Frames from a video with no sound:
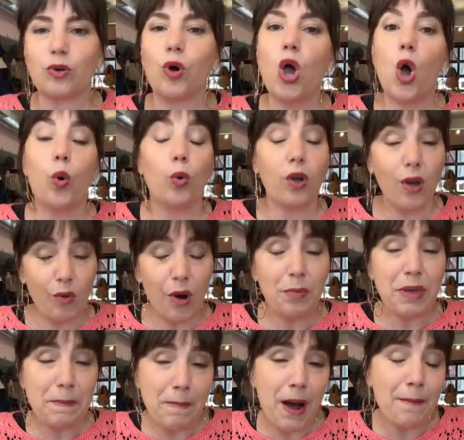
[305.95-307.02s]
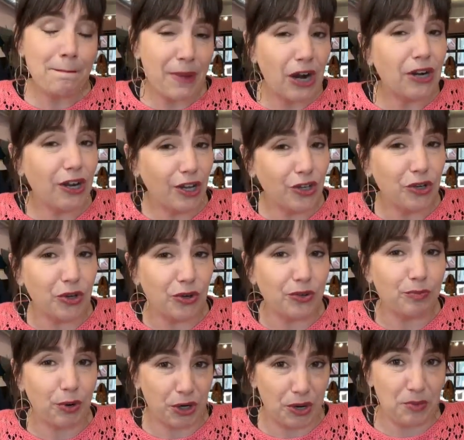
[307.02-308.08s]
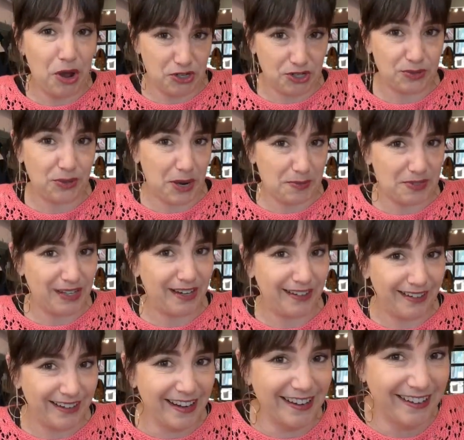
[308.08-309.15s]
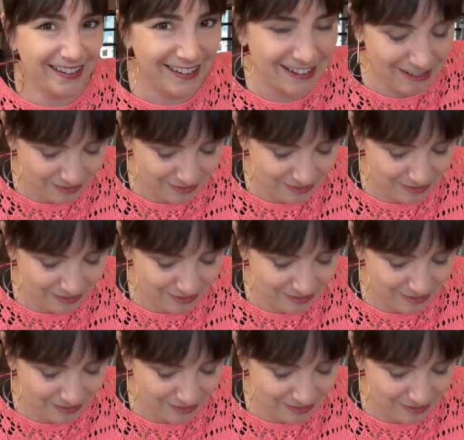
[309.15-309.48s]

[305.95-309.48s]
So we will be bombarding you, pretty much is what I'm saying,